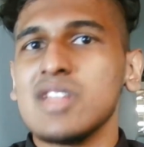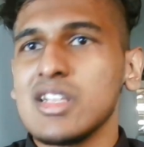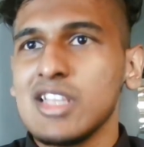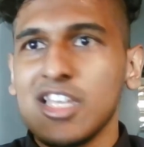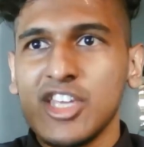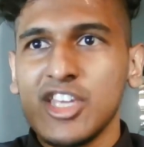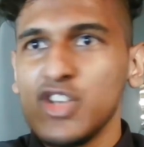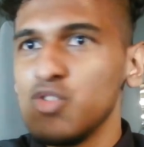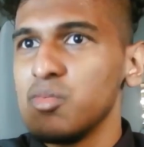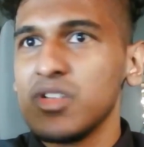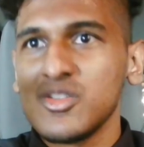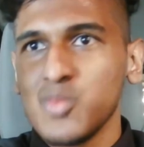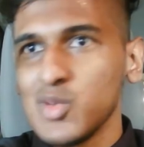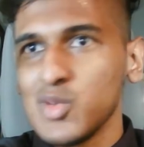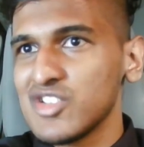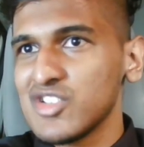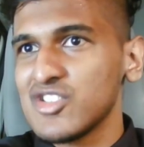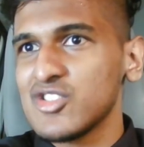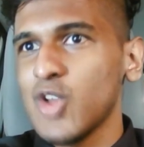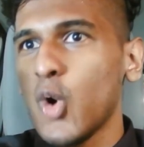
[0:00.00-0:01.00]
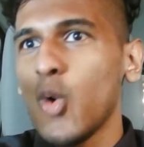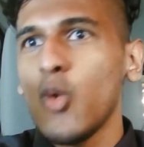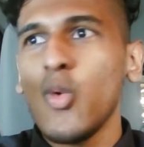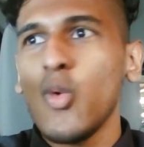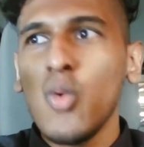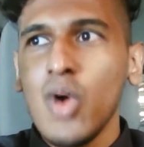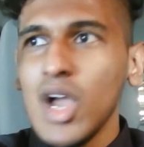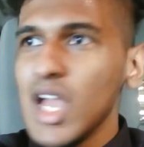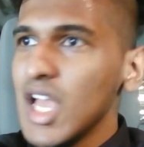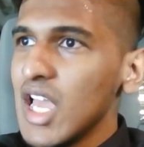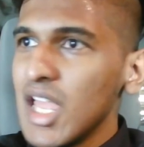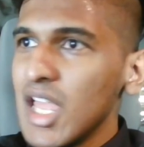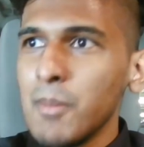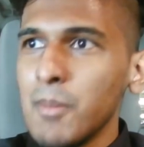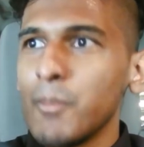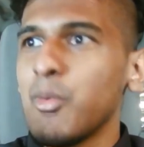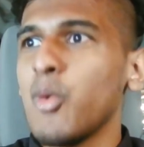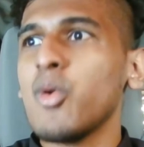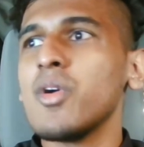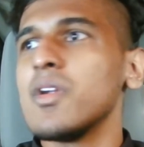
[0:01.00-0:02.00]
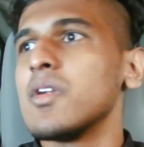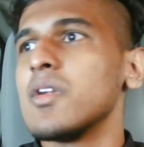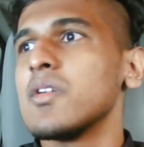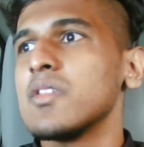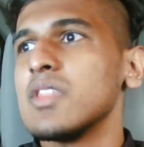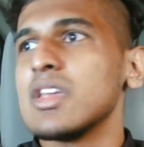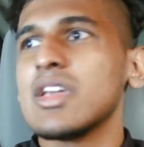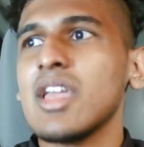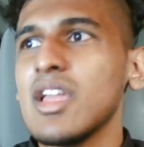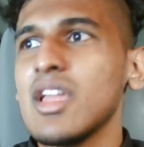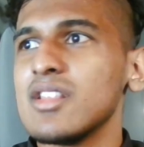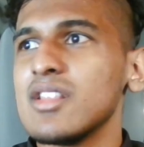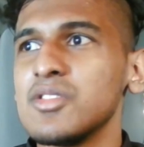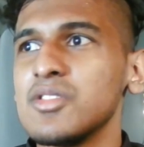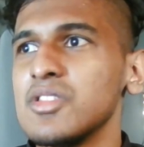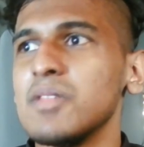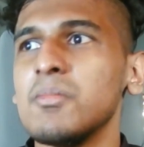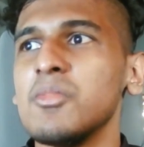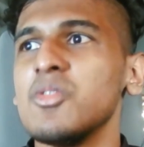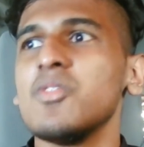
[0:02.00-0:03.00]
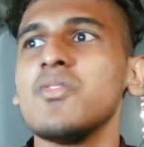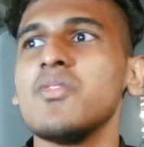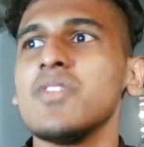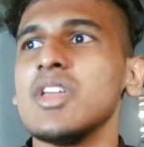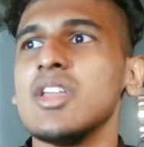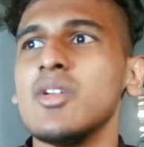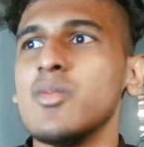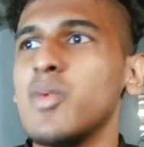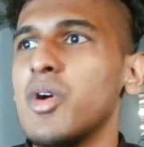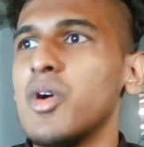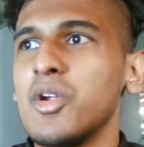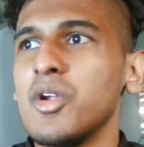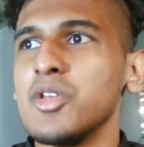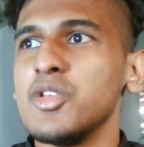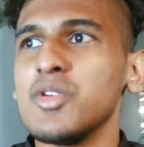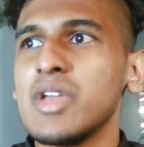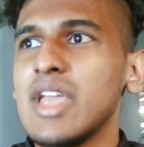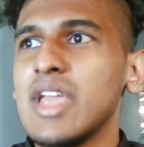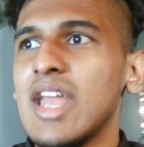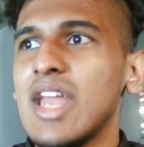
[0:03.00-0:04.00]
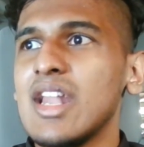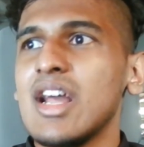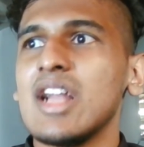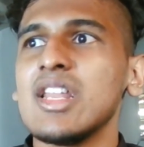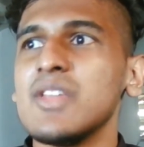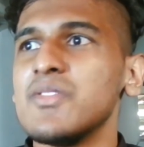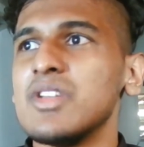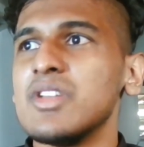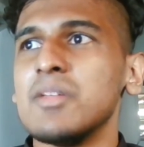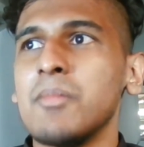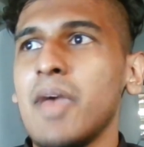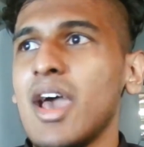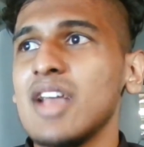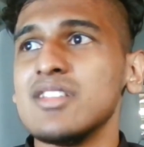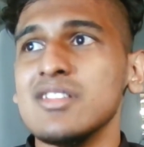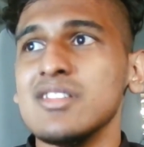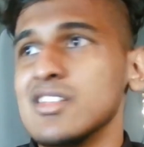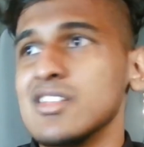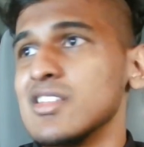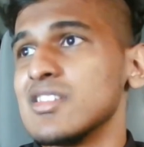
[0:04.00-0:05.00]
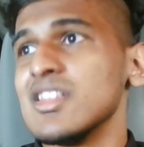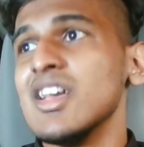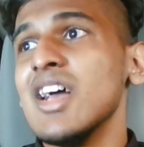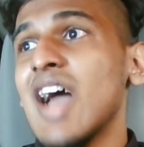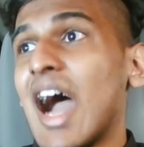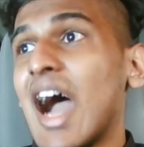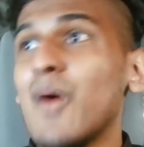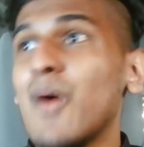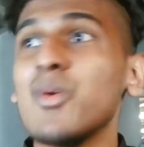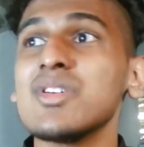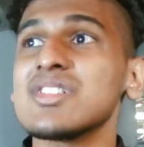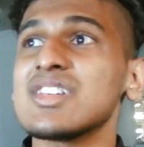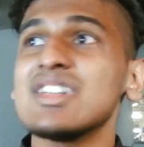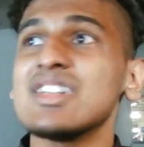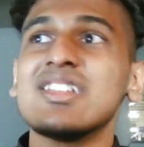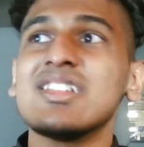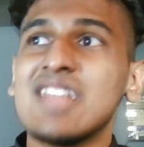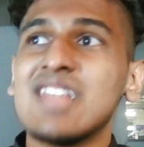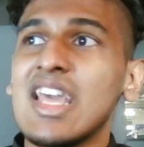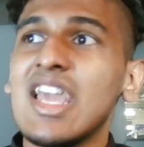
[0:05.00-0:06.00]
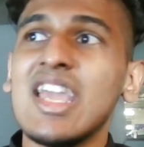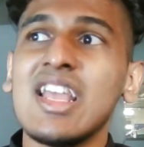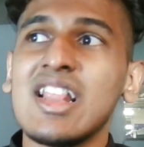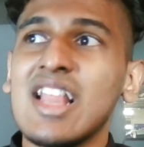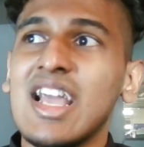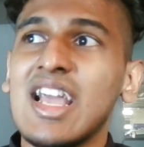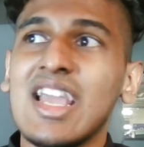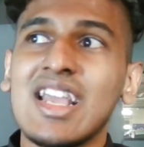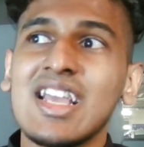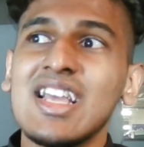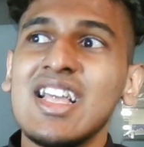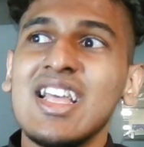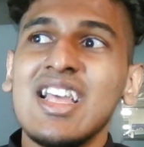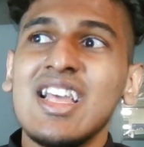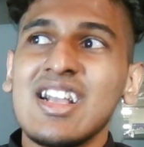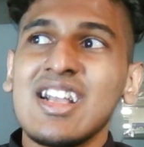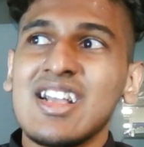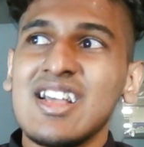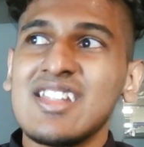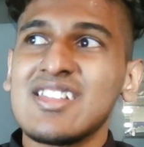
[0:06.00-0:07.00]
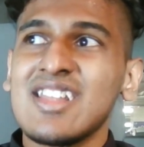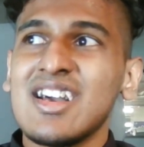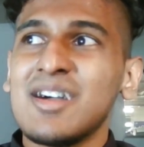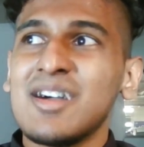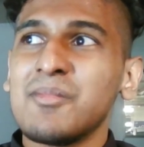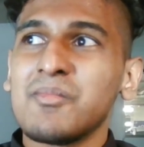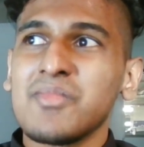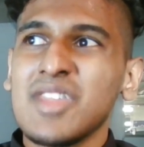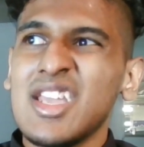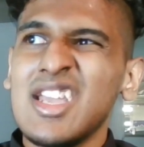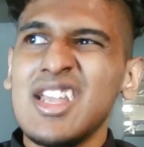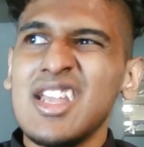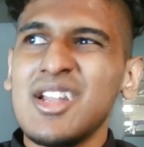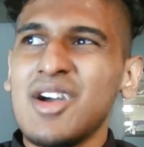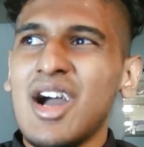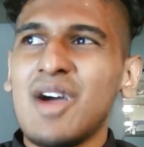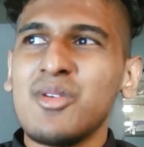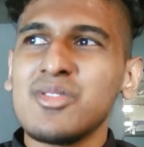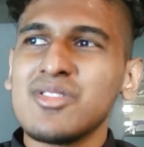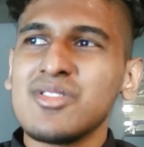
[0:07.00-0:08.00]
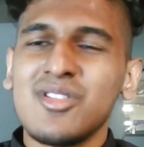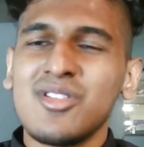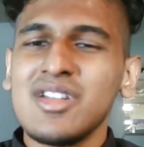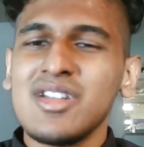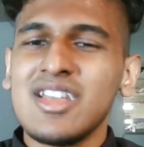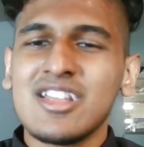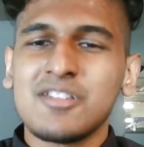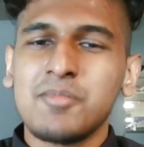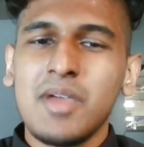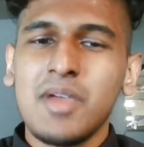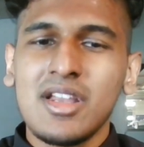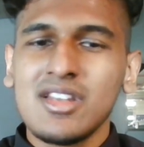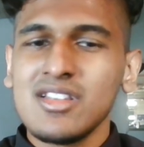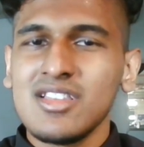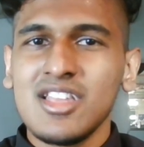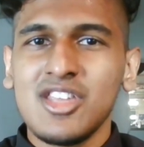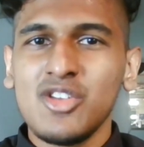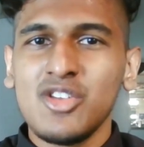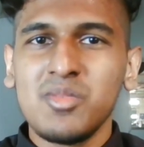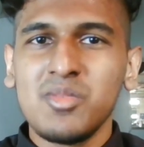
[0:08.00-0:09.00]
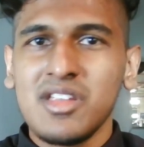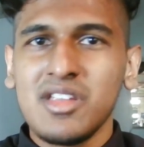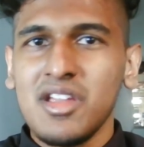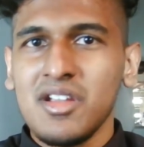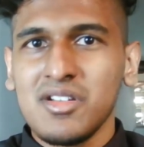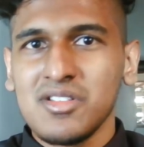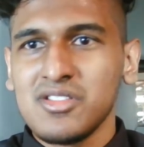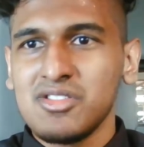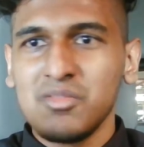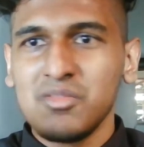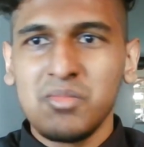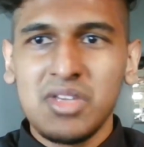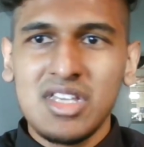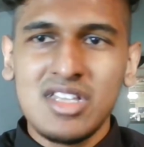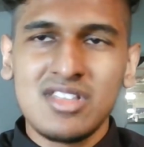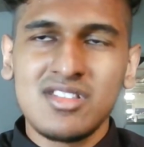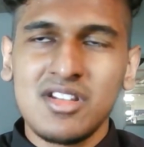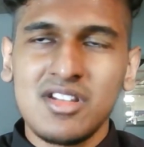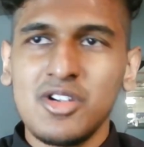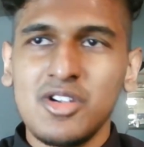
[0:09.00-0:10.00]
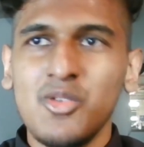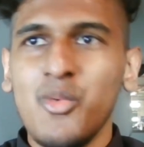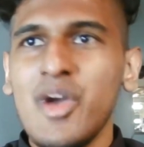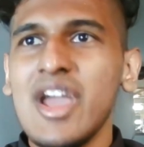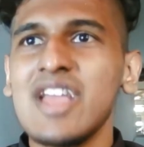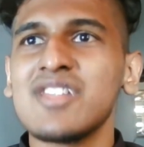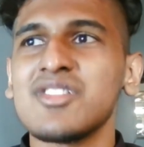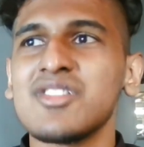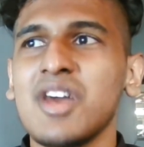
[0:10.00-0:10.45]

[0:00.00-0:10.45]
Like the humans were so important to the movie where you cannot even imagine it. Because I was gonna say, like, because I was already expecting the human characters to be certain ways.